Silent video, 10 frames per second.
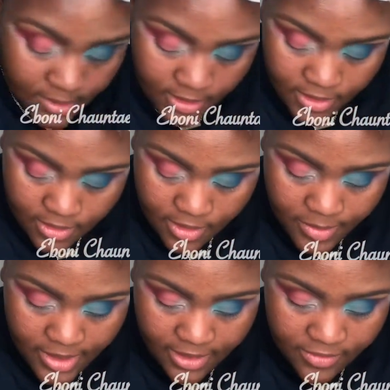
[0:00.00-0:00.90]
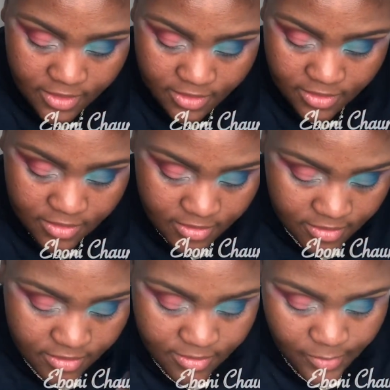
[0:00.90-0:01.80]
Yeah, I might have to,
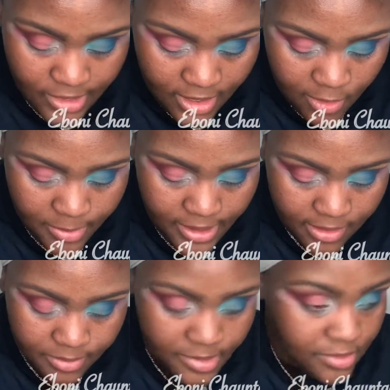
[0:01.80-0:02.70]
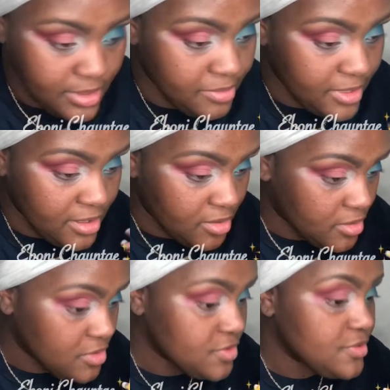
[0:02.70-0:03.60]
when I go back, build up that
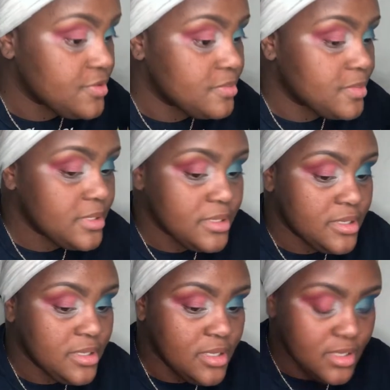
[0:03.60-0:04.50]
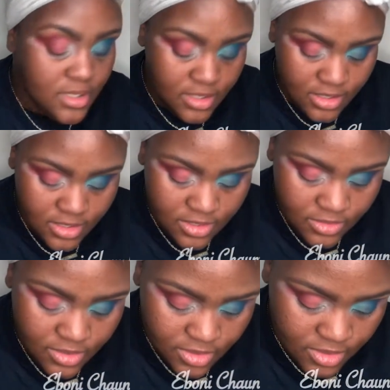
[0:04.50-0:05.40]
orange a little bit, just so
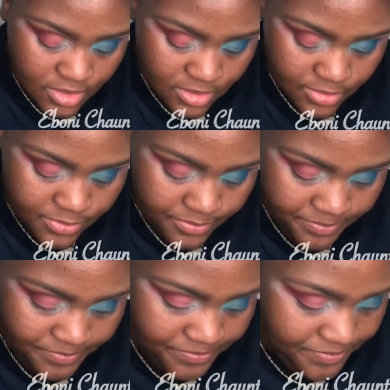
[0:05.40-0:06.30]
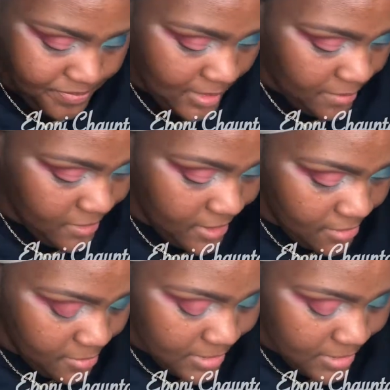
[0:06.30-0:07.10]
it can show. But now we're